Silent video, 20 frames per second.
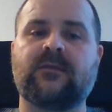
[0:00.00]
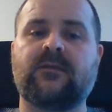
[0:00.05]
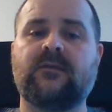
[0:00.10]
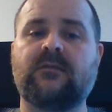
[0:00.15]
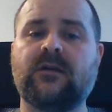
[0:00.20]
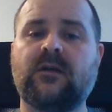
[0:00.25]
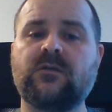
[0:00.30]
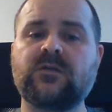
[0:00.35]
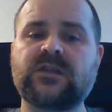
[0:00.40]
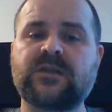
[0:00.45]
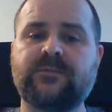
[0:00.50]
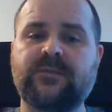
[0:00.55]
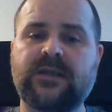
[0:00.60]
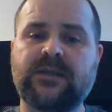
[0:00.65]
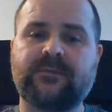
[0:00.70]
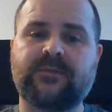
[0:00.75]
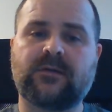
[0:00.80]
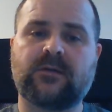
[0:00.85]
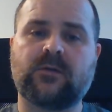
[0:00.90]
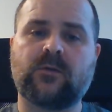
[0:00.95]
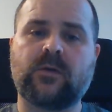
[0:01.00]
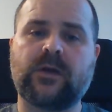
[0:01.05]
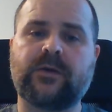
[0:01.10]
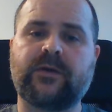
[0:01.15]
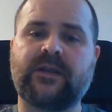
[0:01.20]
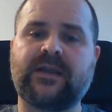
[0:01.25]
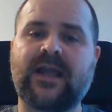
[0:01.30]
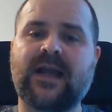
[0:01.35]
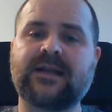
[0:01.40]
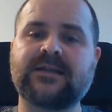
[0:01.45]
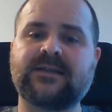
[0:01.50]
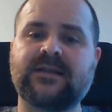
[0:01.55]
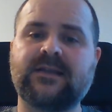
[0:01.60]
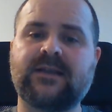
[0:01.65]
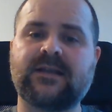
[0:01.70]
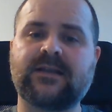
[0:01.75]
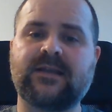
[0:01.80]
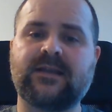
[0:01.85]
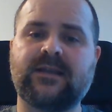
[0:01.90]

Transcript: Those people were reacting